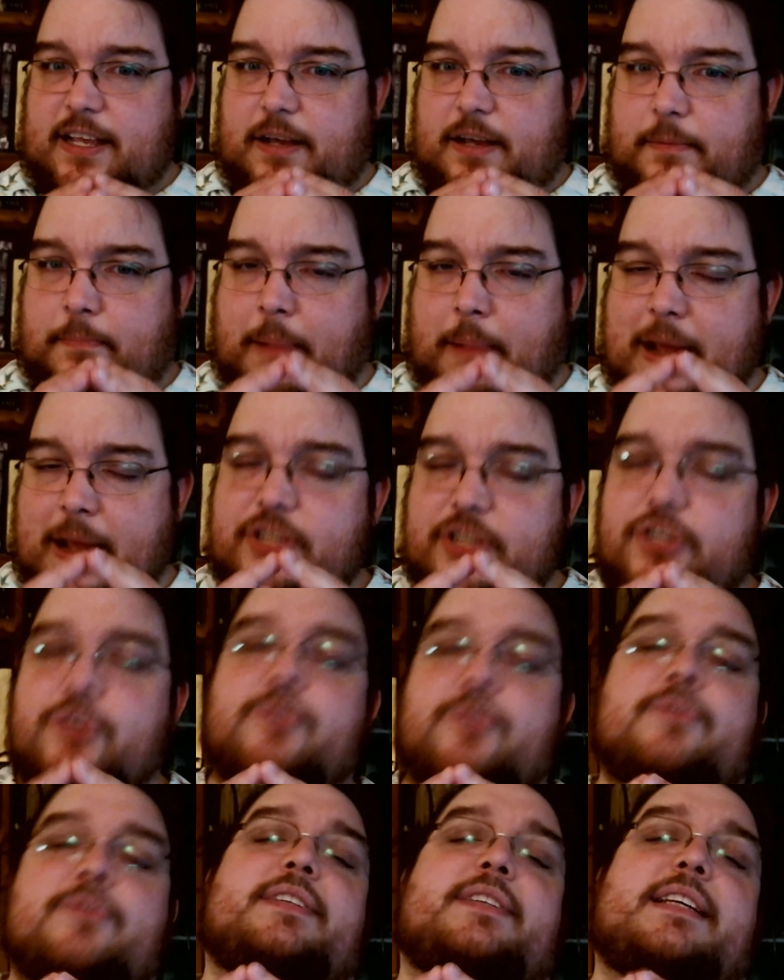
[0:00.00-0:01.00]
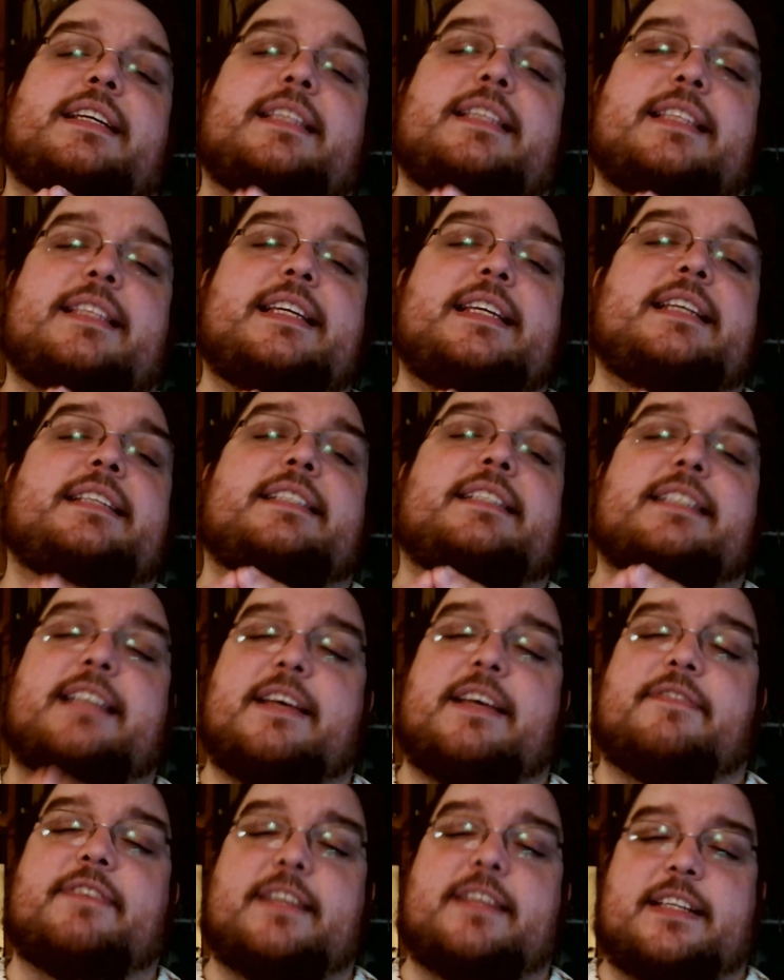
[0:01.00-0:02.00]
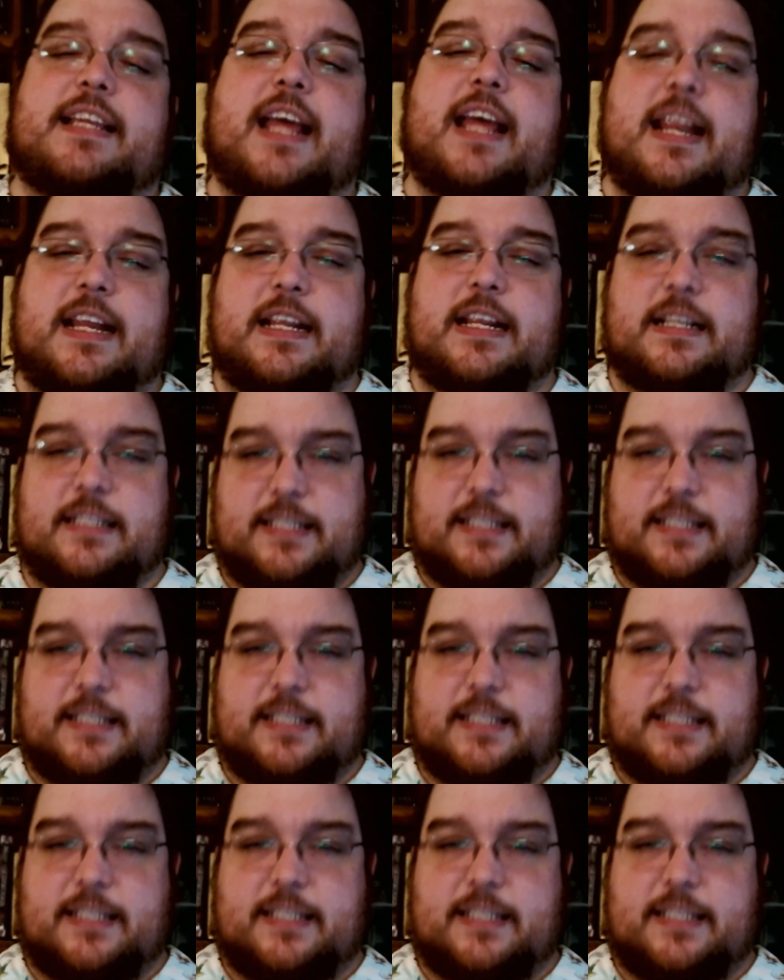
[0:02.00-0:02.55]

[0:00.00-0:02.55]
by using these seven tenets,